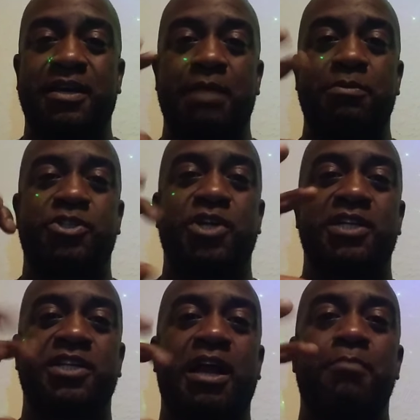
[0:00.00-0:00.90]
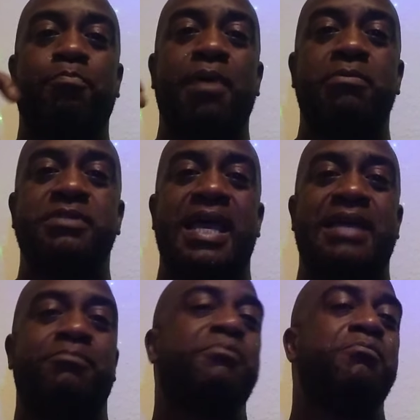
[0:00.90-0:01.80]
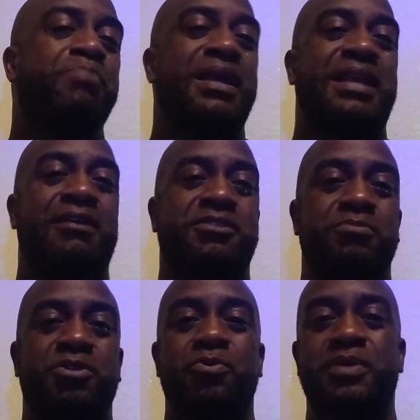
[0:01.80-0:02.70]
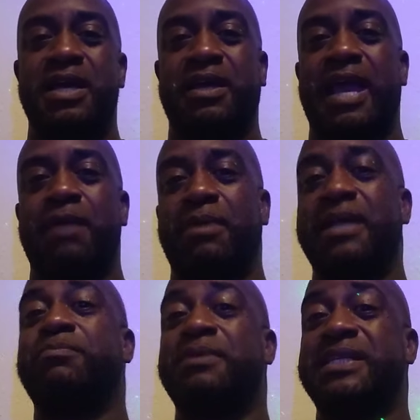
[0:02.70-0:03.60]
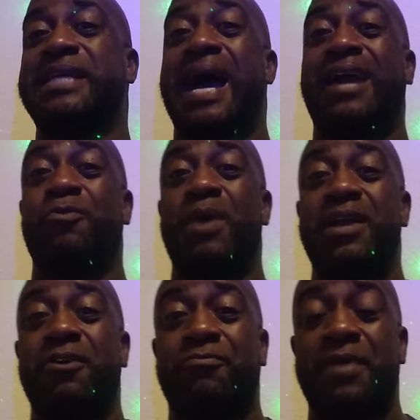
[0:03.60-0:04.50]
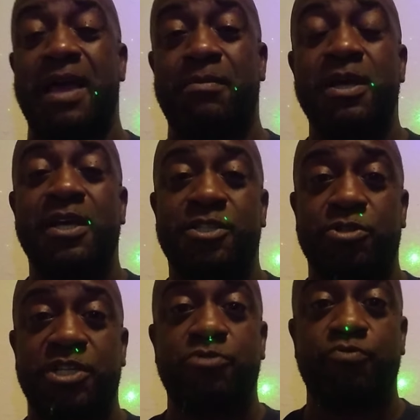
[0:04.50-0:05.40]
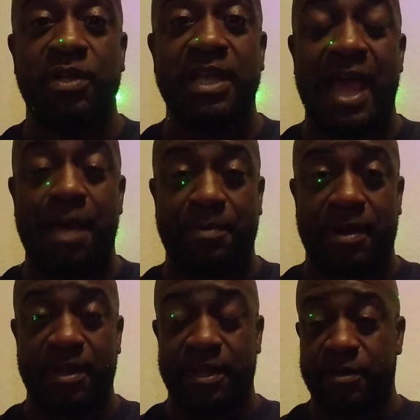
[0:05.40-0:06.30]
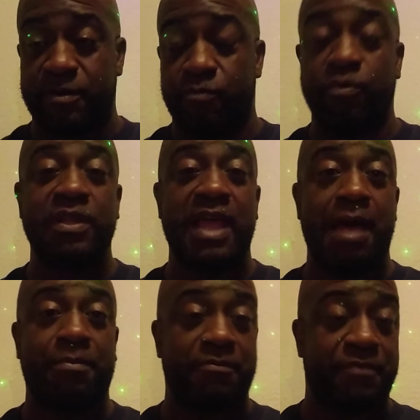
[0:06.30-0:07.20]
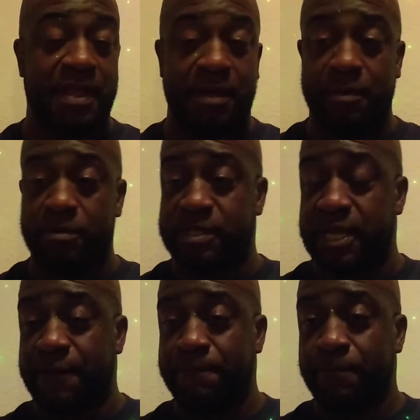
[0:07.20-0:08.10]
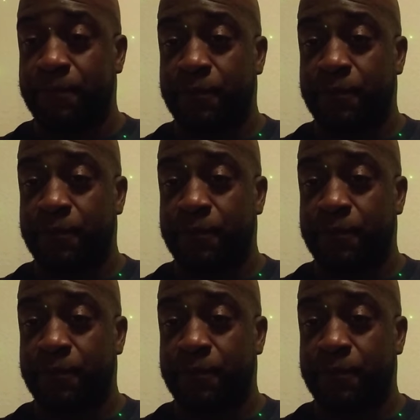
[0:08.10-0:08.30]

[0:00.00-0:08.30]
Couple chunks out of her butt was eating, bitten out some dude there, okay? But she got away, though, fam. So shit's really happening out here. Really happening, fam. You know what I'm saying?